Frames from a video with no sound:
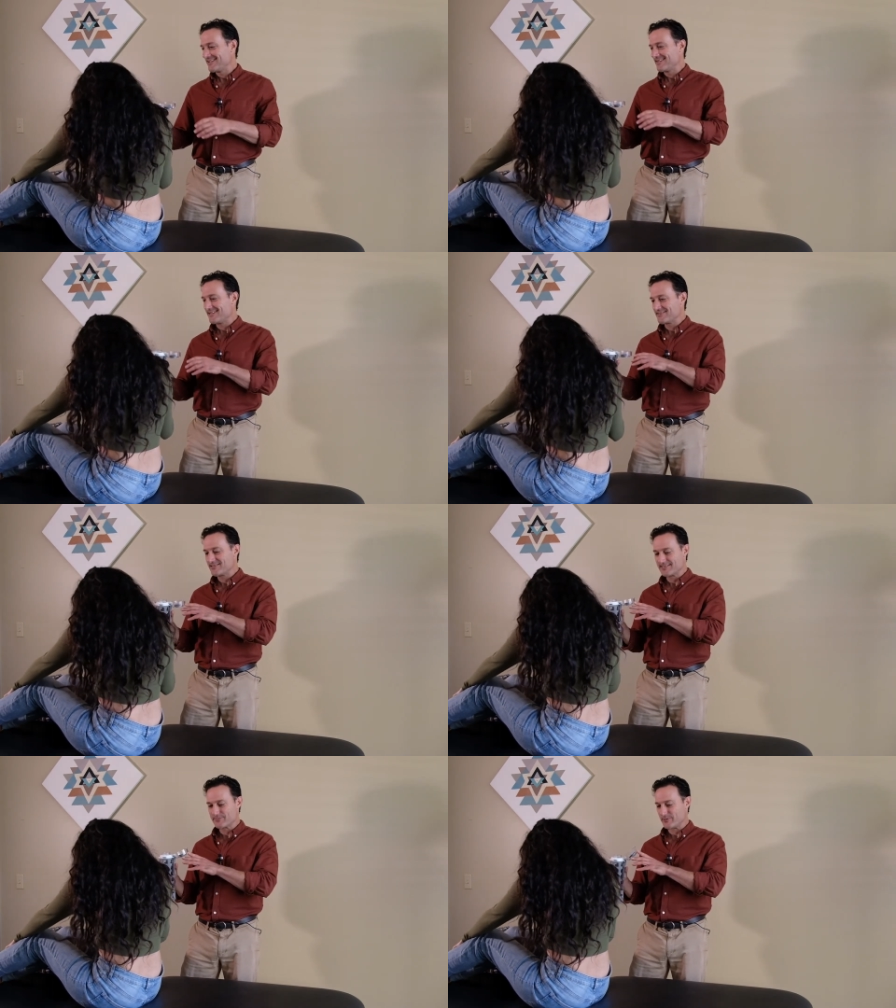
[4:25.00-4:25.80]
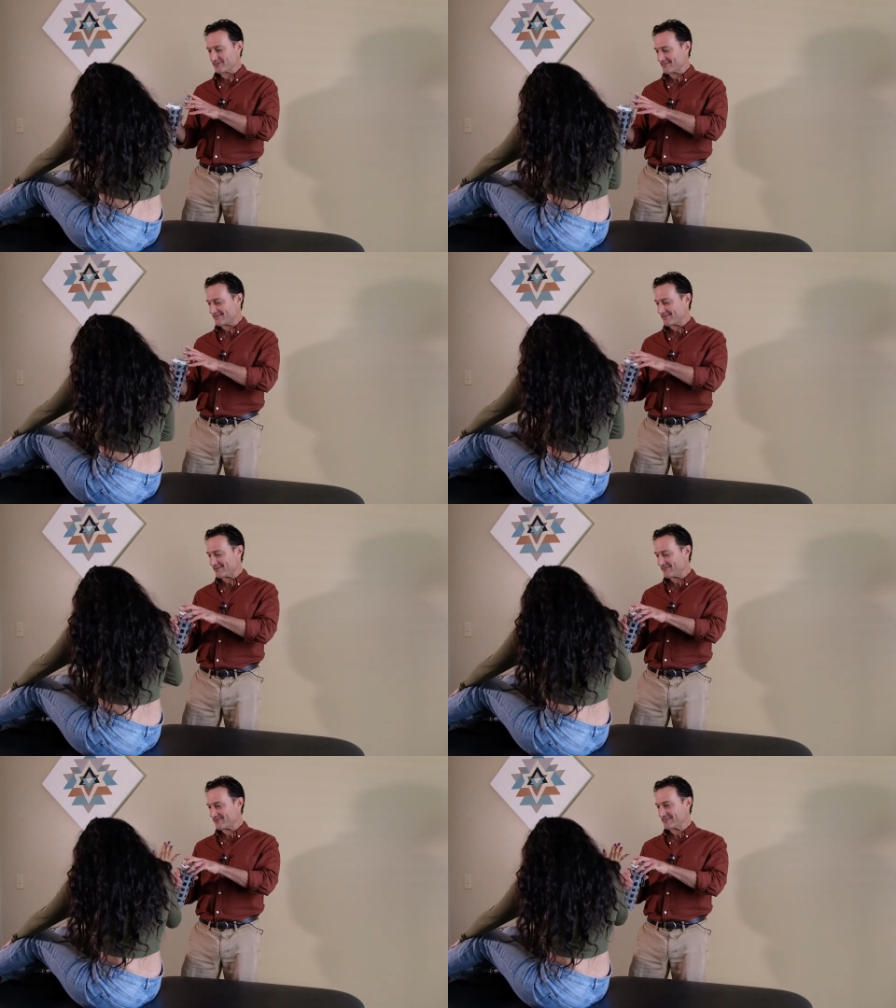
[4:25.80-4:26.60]
And she spilled it all
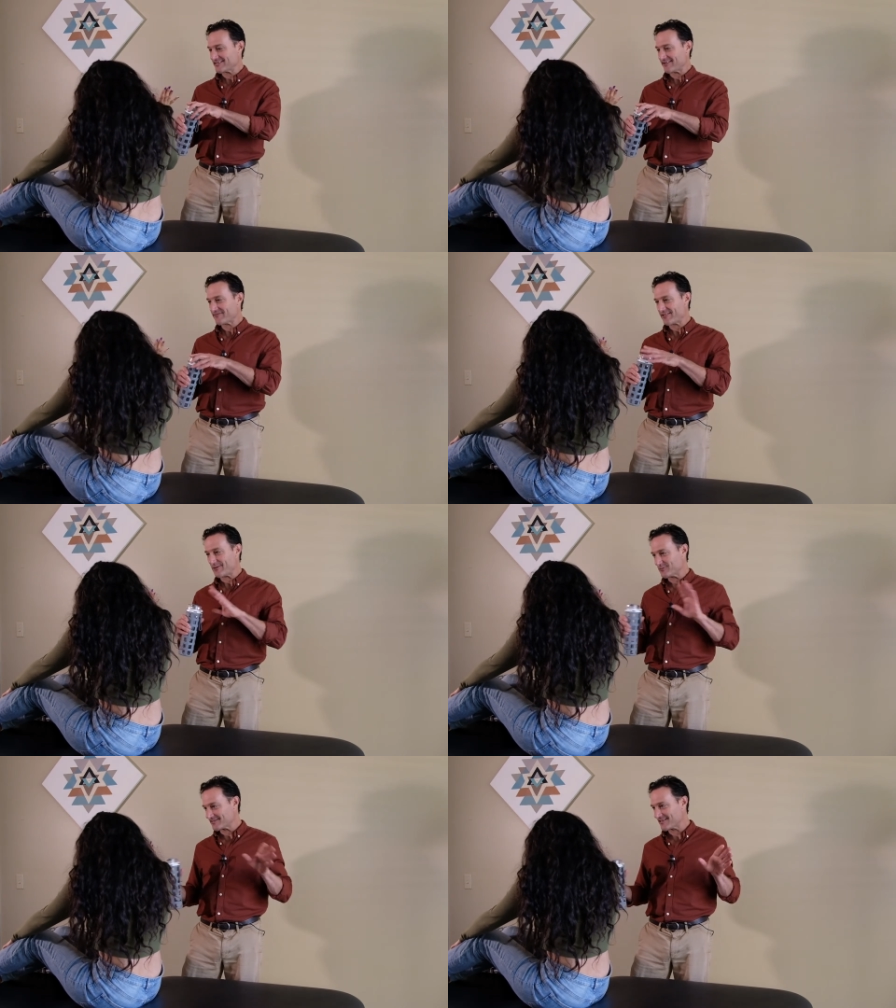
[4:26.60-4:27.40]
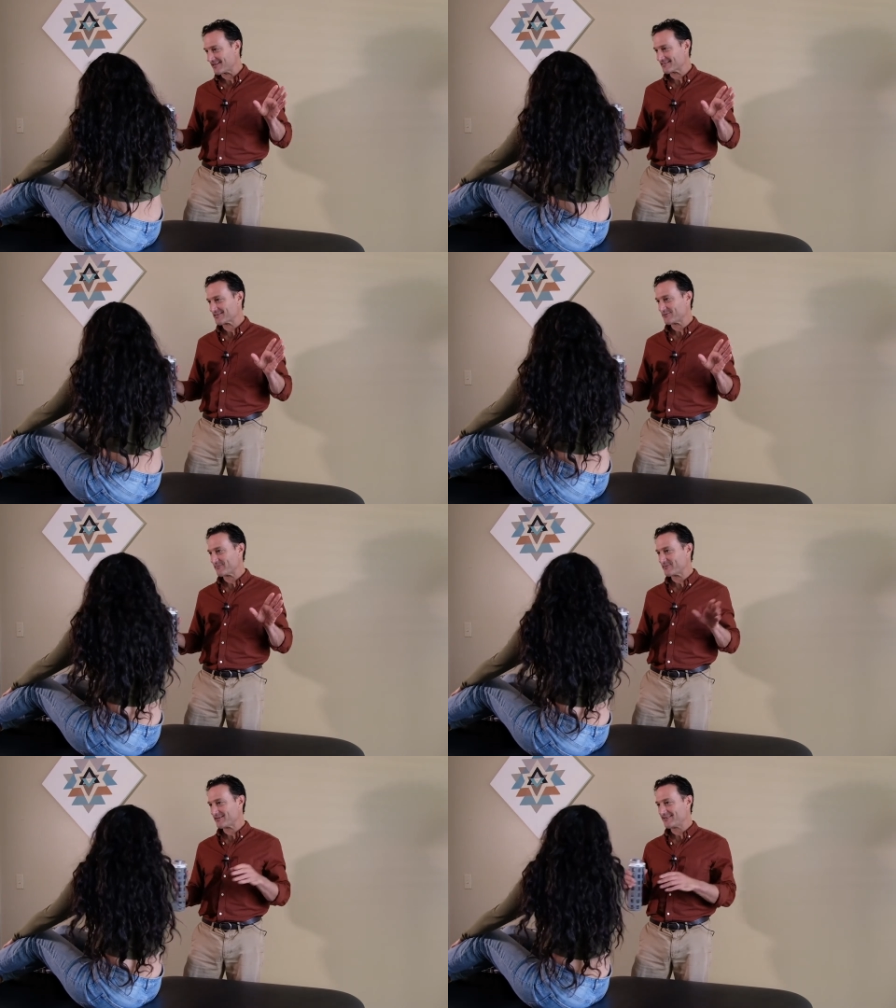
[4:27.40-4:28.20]
over herself. That was not
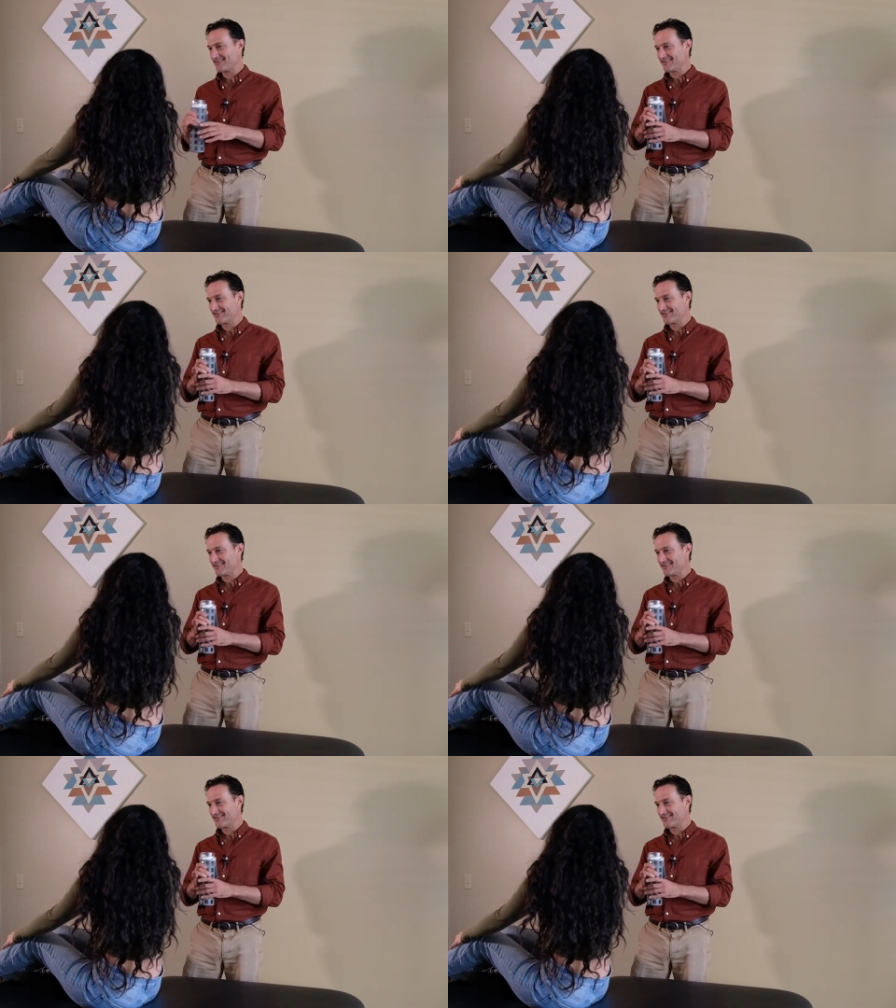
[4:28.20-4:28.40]
scripted.